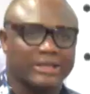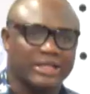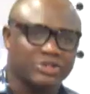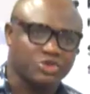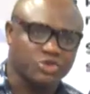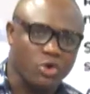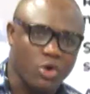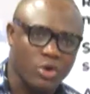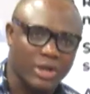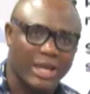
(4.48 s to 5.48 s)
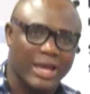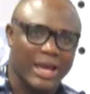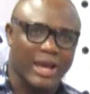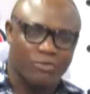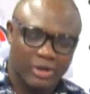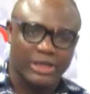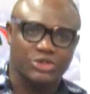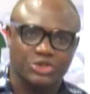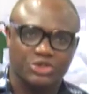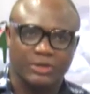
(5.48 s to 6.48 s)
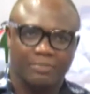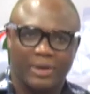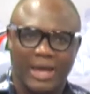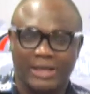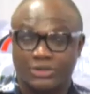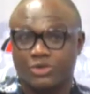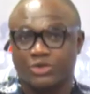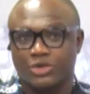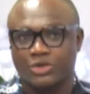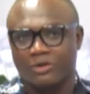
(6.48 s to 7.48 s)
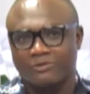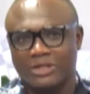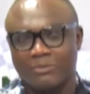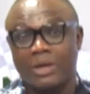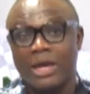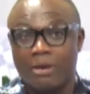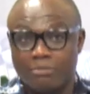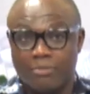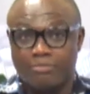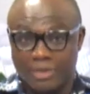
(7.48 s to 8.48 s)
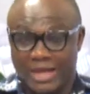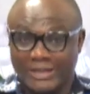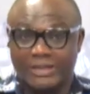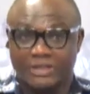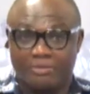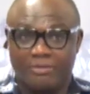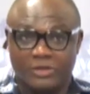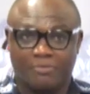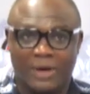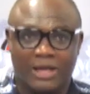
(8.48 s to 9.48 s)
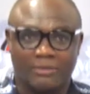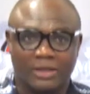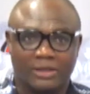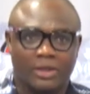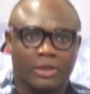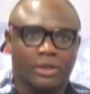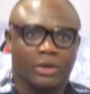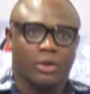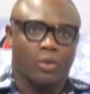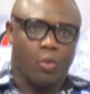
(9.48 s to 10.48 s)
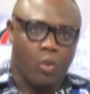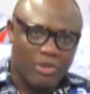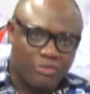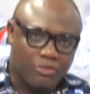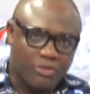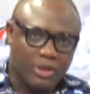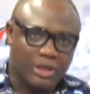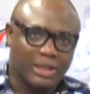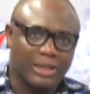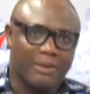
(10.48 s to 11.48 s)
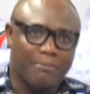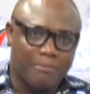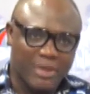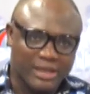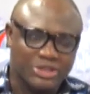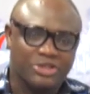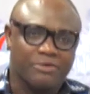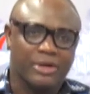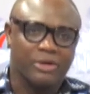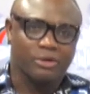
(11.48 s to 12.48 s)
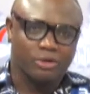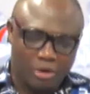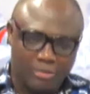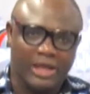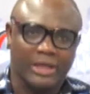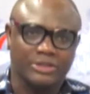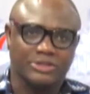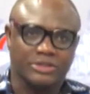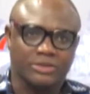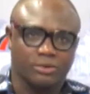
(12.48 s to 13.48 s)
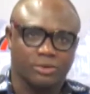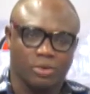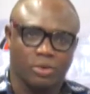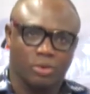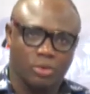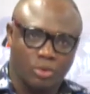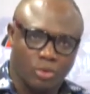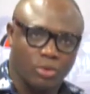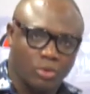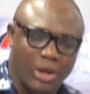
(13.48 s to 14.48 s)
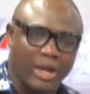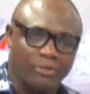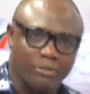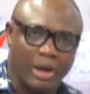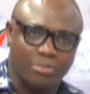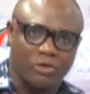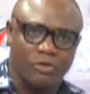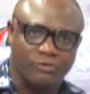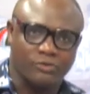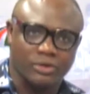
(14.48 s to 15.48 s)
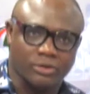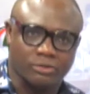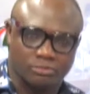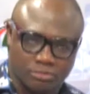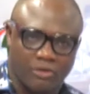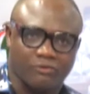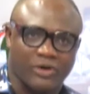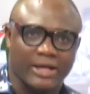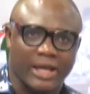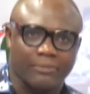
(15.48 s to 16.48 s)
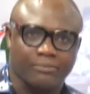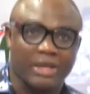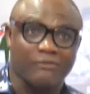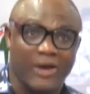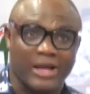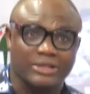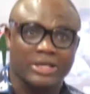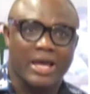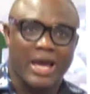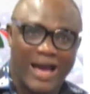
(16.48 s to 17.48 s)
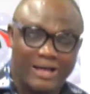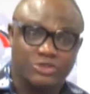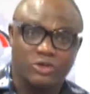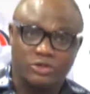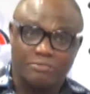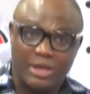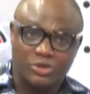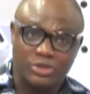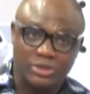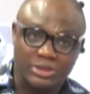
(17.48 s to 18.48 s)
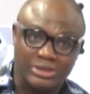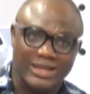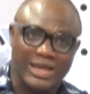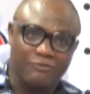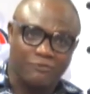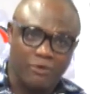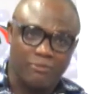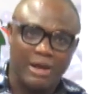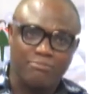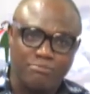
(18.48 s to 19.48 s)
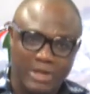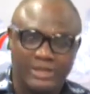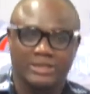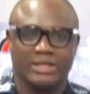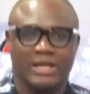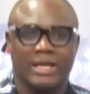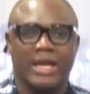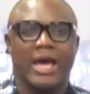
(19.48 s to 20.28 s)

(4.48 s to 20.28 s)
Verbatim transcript: is the strong relationship and association of some N D C members of parliament with ministerial nominees who, who were approved on Friday. In fact, our source mentioned a former minister